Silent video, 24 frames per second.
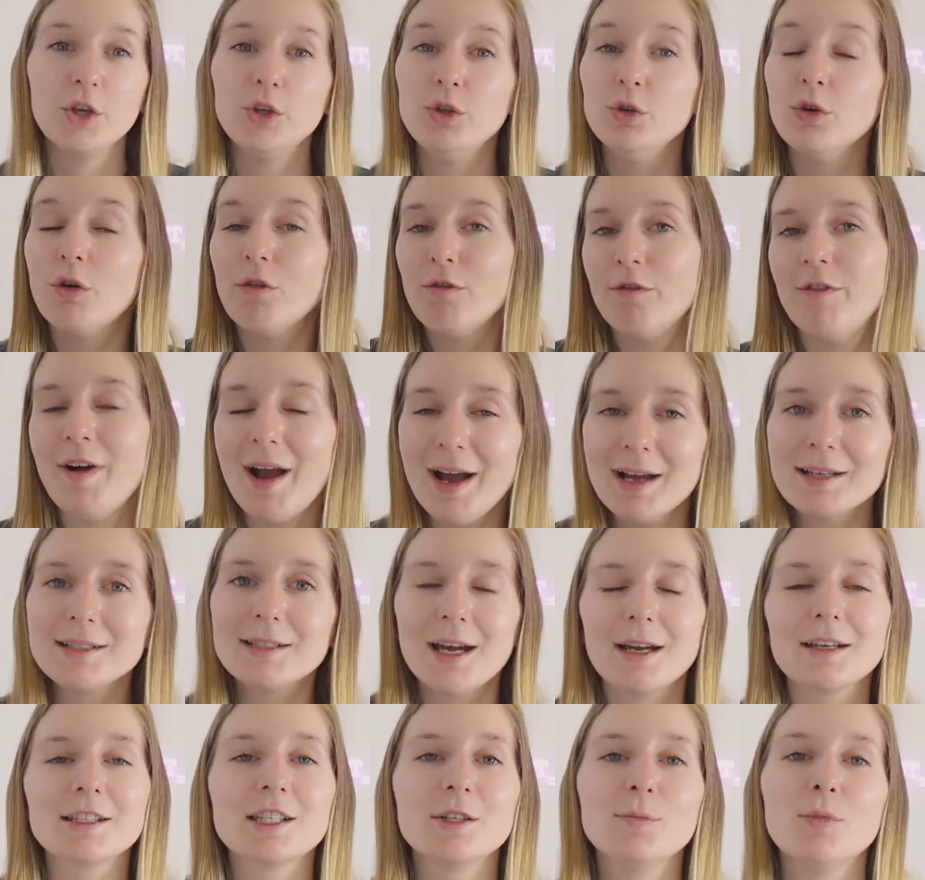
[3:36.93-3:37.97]
your VAT
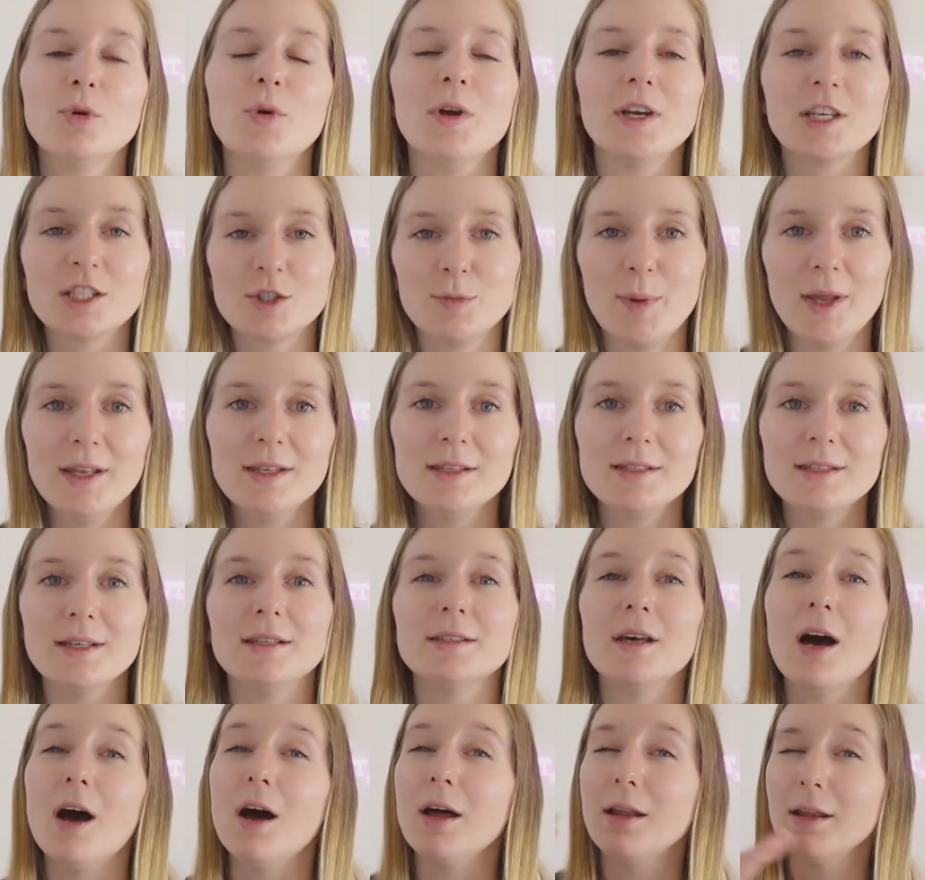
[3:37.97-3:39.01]
taxable
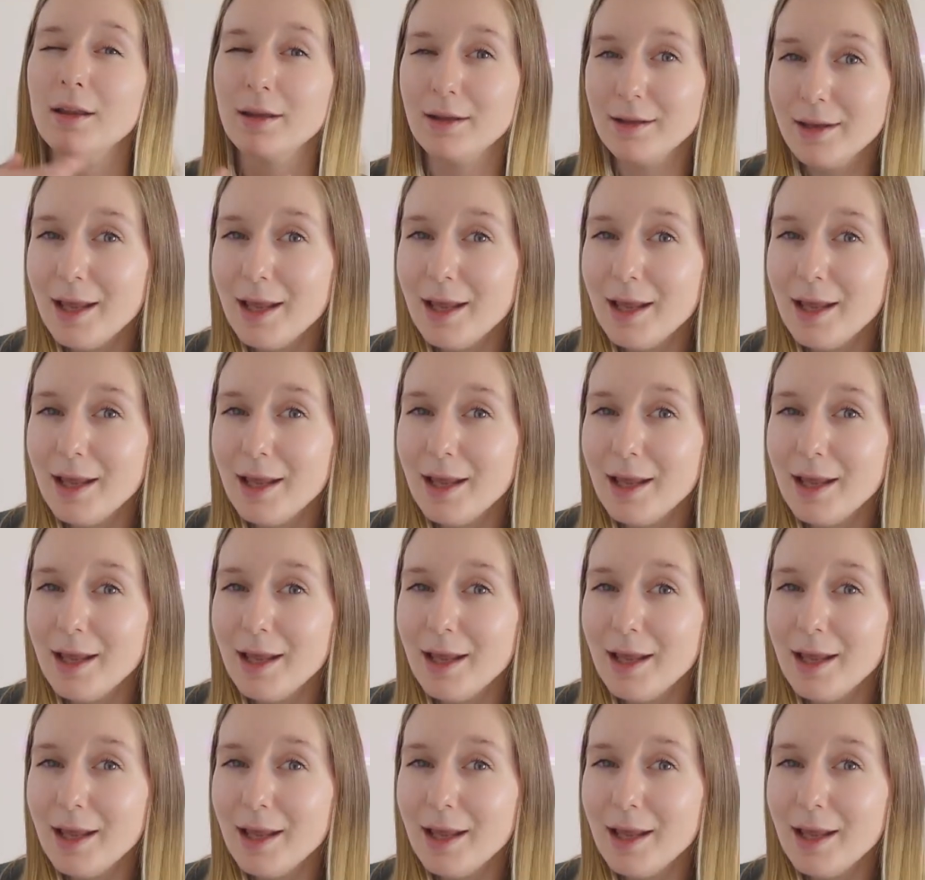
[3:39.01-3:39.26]
expenses are